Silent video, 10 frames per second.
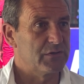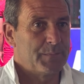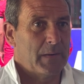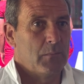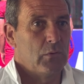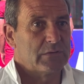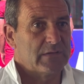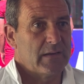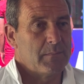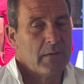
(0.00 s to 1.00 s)
You spend more
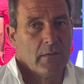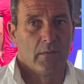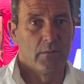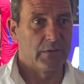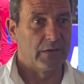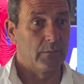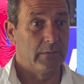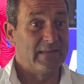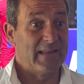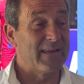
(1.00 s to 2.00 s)
time, you know,
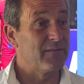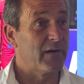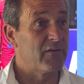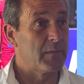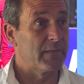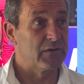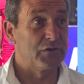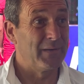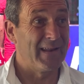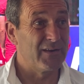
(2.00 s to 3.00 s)
in that environment than you
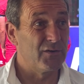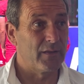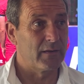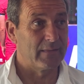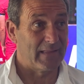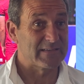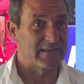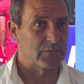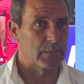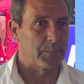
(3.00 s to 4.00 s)
do in any other in that
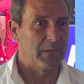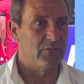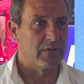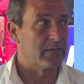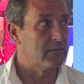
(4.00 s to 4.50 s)
six-week period.